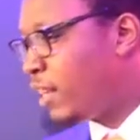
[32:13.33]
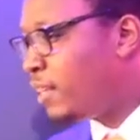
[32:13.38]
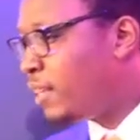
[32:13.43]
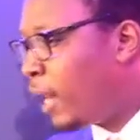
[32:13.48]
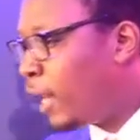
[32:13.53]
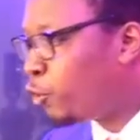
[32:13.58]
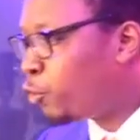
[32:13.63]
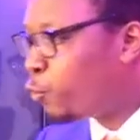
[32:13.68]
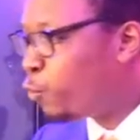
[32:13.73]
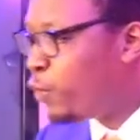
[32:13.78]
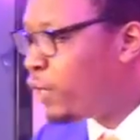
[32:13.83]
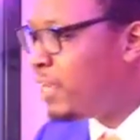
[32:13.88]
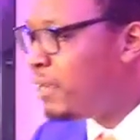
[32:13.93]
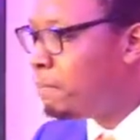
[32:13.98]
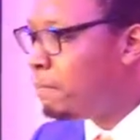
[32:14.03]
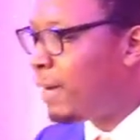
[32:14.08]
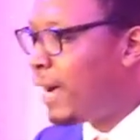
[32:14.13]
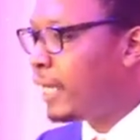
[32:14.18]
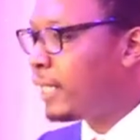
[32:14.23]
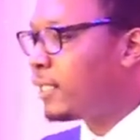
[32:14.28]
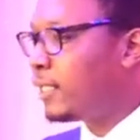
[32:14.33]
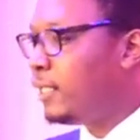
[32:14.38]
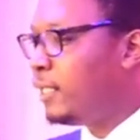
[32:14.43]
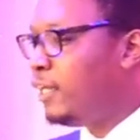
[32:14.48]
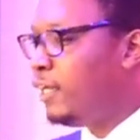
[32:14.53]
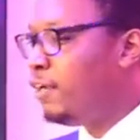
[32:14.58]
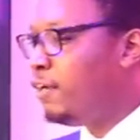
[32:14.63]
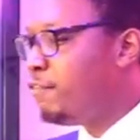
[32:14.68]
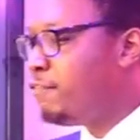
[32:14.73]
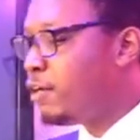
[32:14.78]
That we might
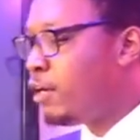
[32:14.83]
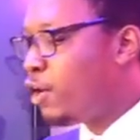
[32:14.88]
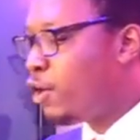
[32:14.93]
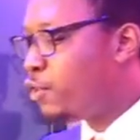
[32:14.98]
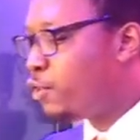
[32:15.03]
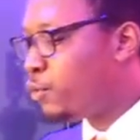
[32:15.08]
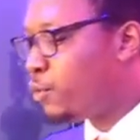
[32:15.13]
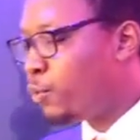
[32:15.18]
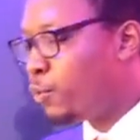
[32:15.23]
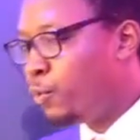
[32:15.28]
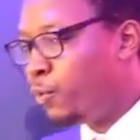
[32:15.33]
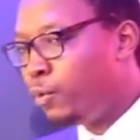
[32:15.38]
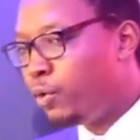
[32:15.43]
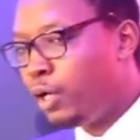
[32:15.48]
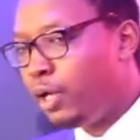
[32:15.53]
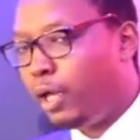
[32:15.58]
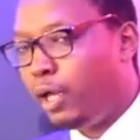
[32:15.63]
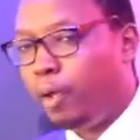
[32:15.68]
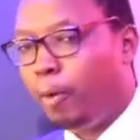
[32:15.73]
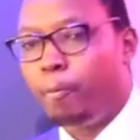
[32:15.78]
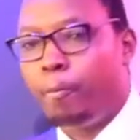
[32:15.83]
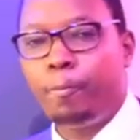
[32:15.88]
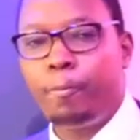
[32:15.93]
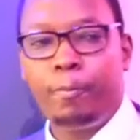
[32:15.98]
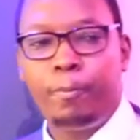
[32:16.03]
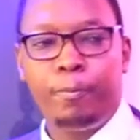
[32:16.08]
live through him.